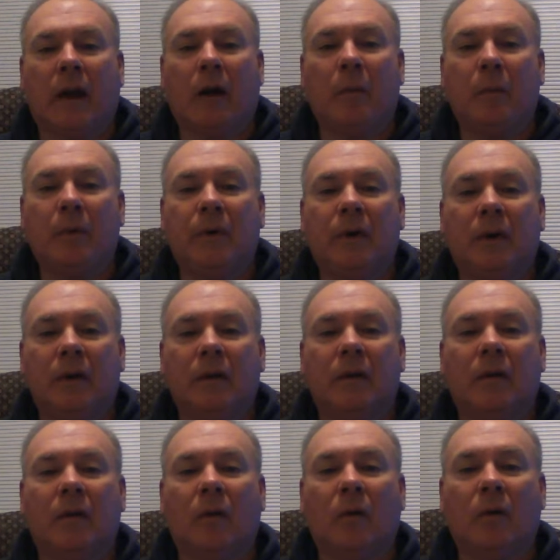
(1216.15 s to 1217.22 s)
output,
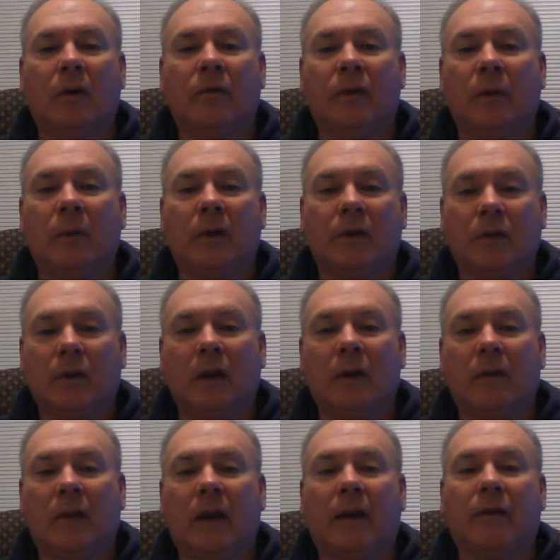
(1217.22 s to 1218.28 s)
or if you want to
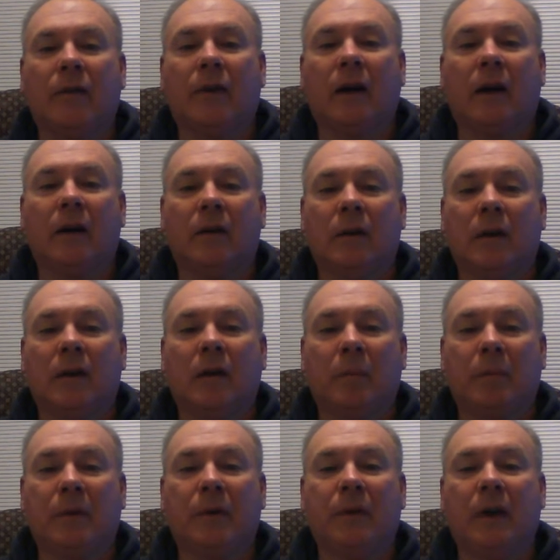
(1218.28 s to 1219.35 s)
save that file, you can
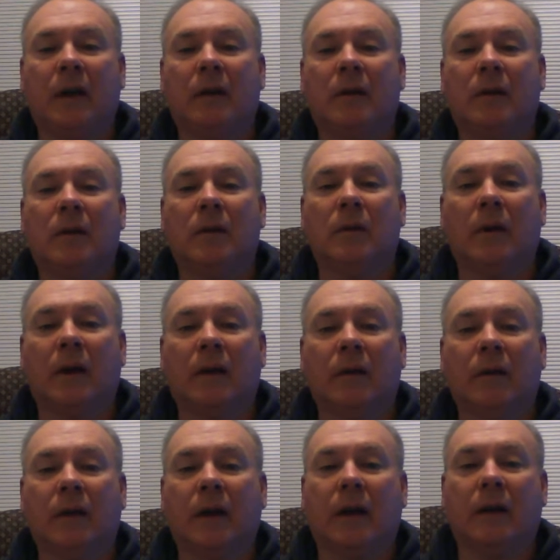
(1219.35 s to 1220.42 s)
upload that too. I can
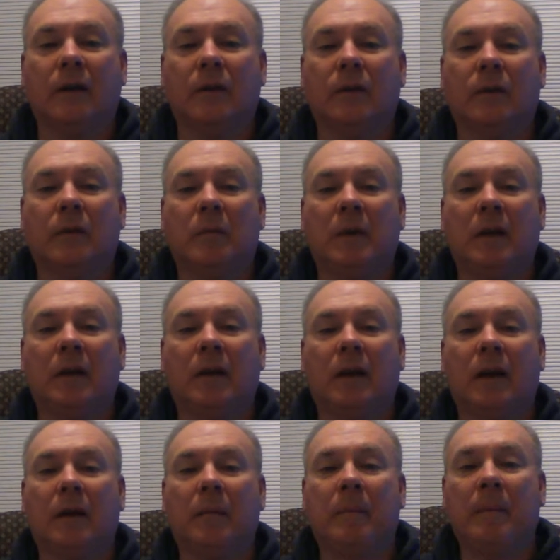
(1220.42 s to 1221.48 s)
look at it using
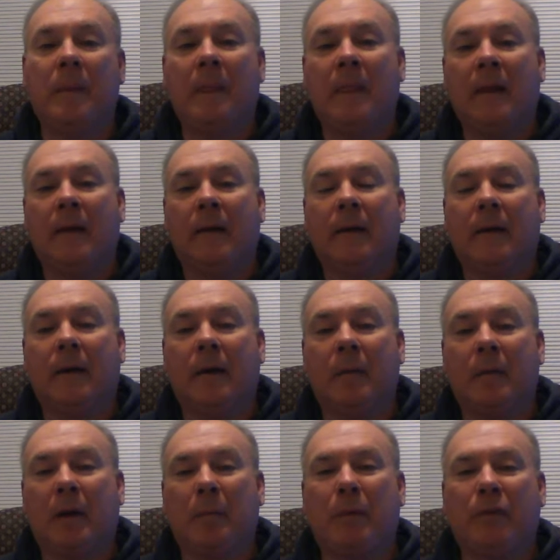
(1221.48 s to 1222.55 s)
Minitab.
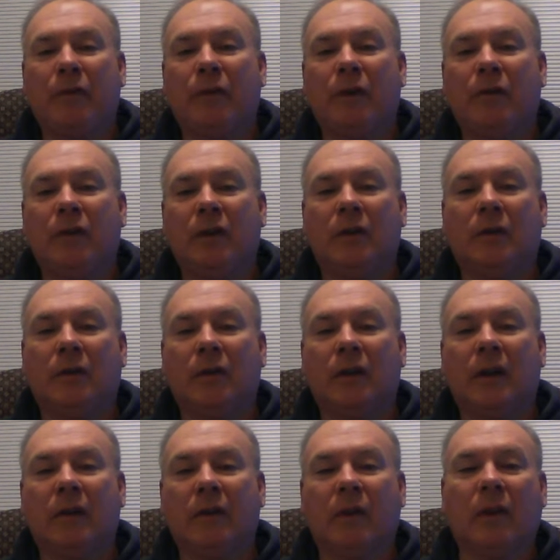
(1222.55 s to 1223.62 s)
But I prefer if you just
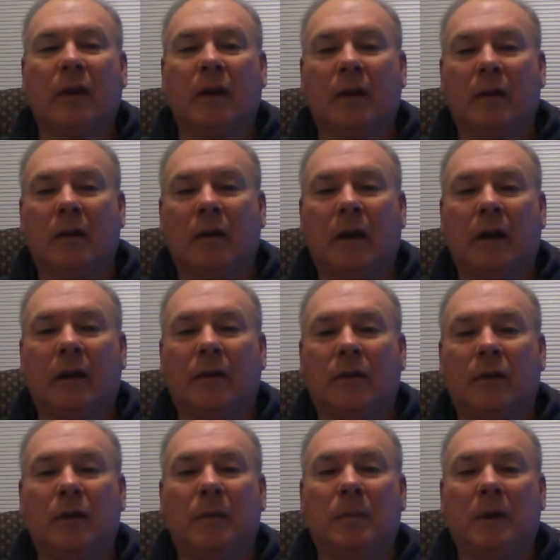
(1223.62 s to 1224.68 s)
took everything and kind of
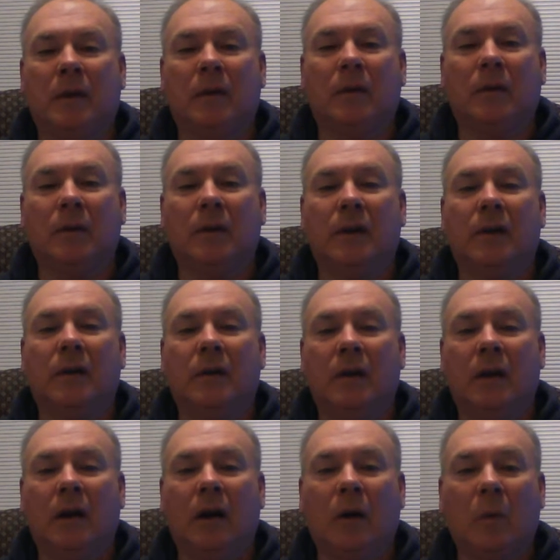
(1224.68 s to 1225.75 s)
snipped it into
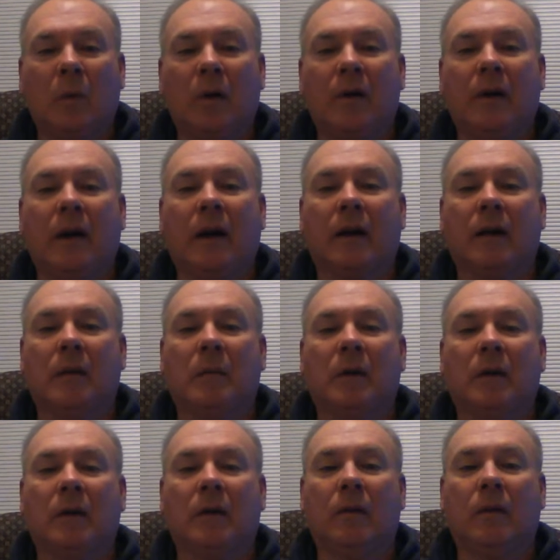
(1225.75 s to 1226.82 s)
a Word
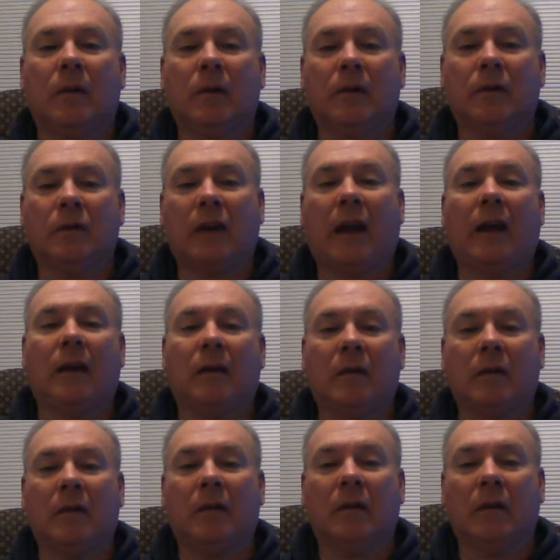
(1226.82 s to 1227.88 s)
document or
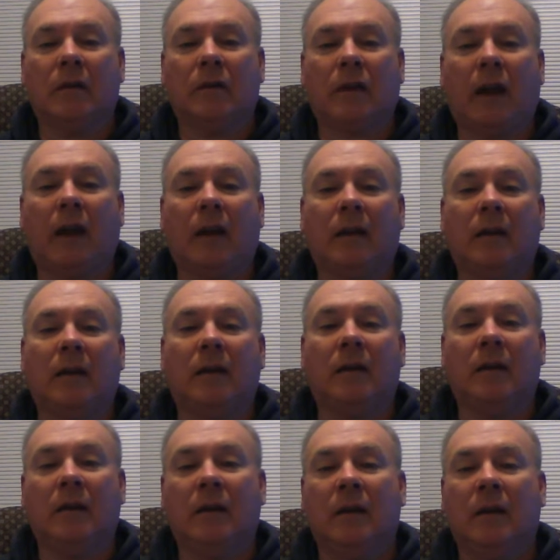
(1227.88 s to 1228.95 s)
scanned it,